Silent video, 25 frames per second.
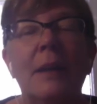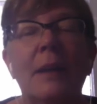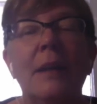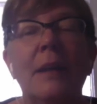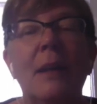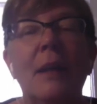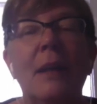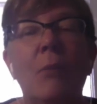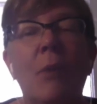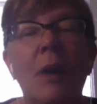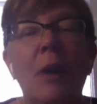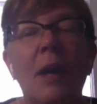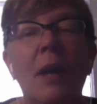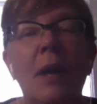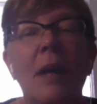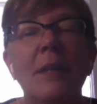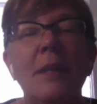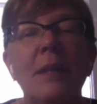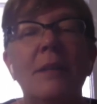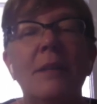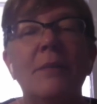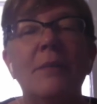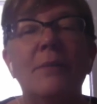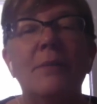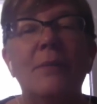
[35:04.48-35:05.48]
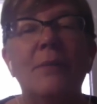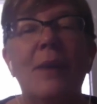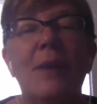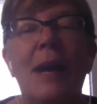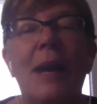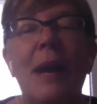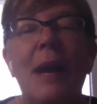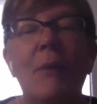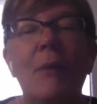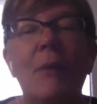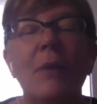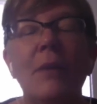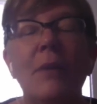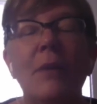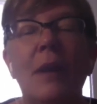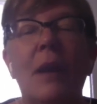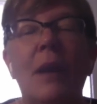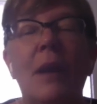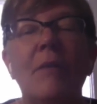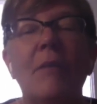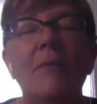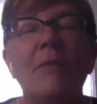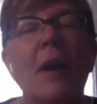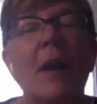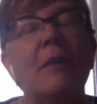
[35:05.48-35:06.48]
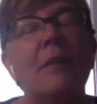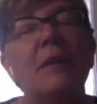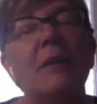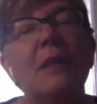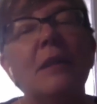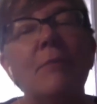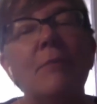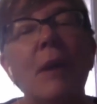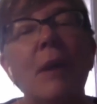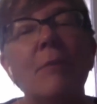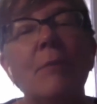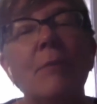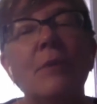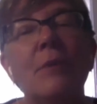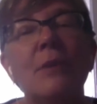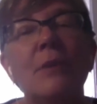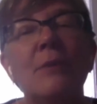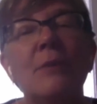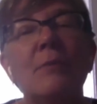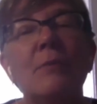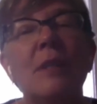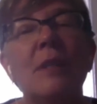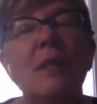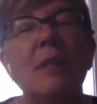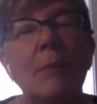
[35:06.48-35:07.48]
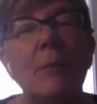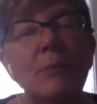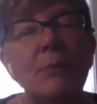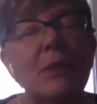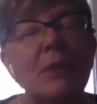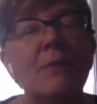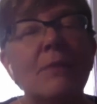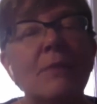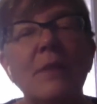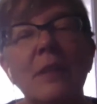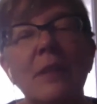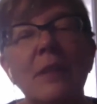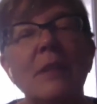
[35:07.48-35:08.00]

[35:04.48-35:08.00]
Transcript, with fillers: Like, what kinds of, how are our faculty members receptive to